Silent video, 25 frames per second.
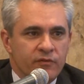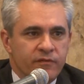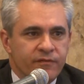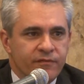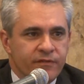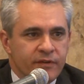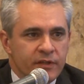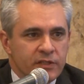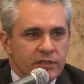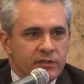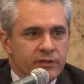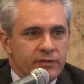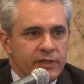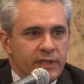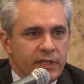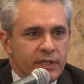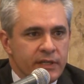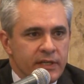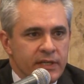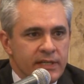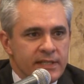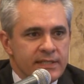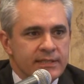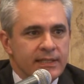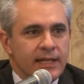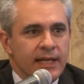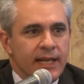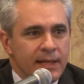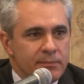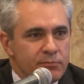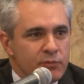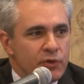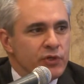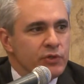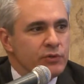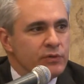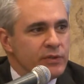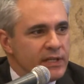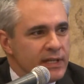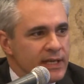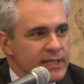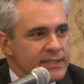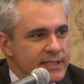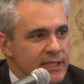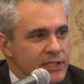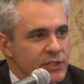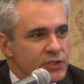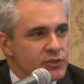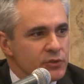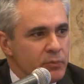further increase labor
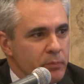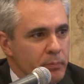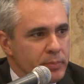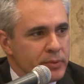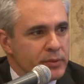utilization